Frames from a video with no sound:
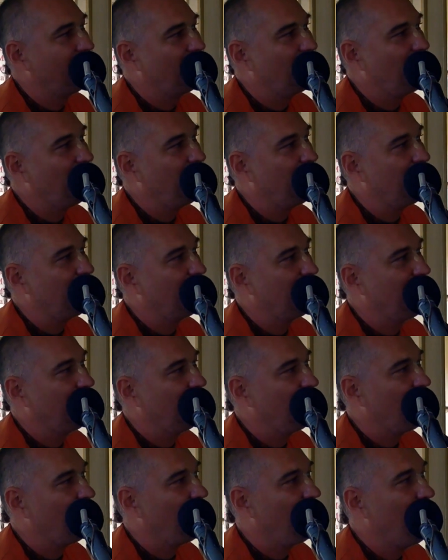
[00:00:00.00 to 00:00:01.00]

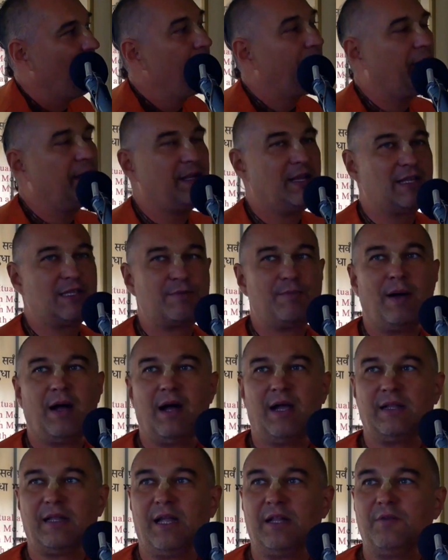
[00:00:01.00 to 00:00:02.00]
who impregnates
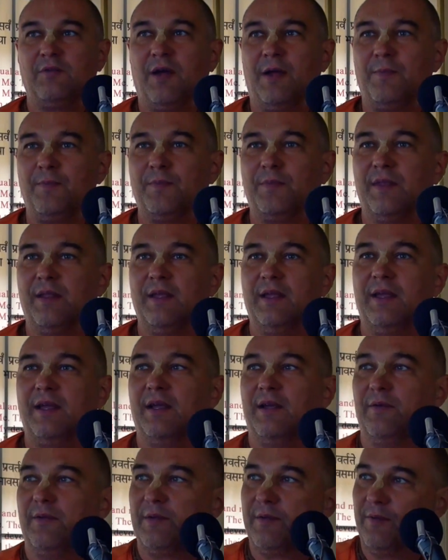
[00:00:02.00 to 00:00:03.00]
Mahatattva,
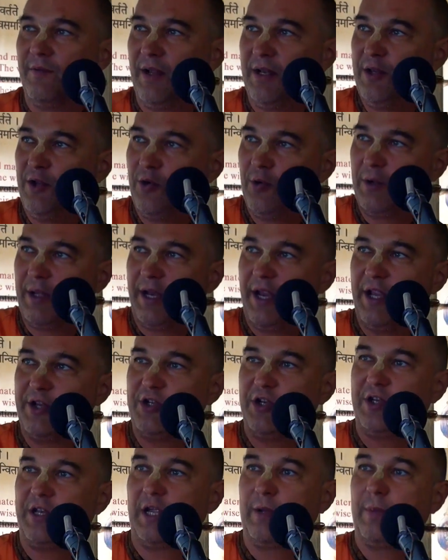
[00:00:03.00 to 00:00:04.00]
when new
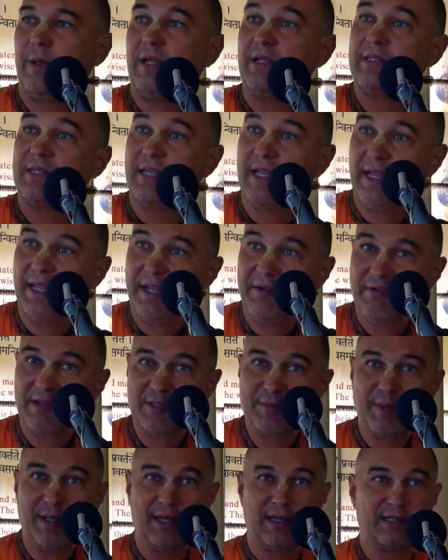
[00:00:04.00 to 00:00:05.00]
creation takes place, he gives
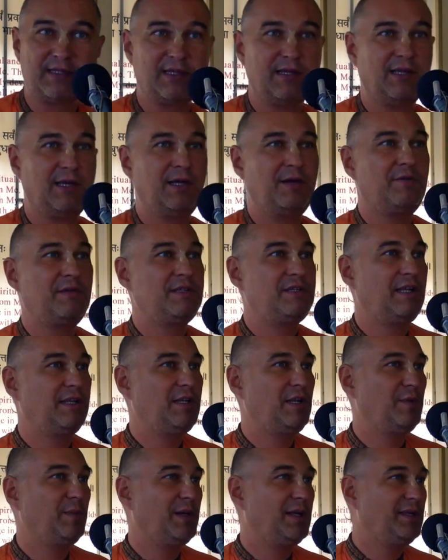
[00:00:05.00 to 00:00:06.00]
us back our
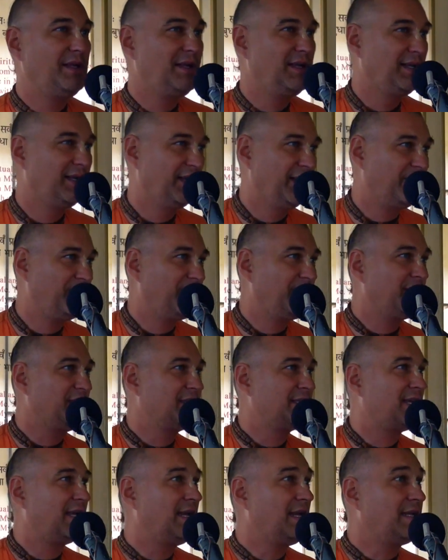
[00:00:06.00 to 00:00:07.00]
subtle body, our
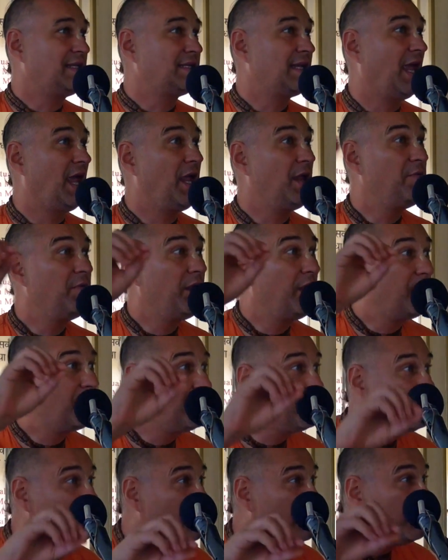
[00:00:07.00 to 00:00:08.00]
desires, and we
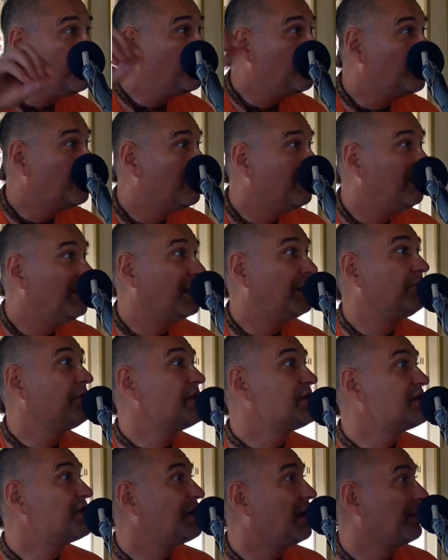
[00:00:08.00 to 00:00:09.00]
continue where
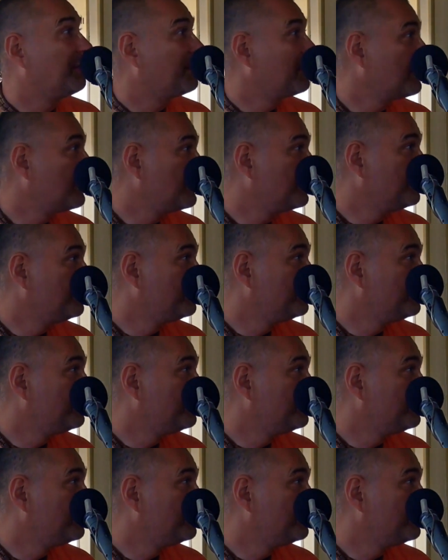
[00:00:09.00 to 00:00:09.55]
we stopped.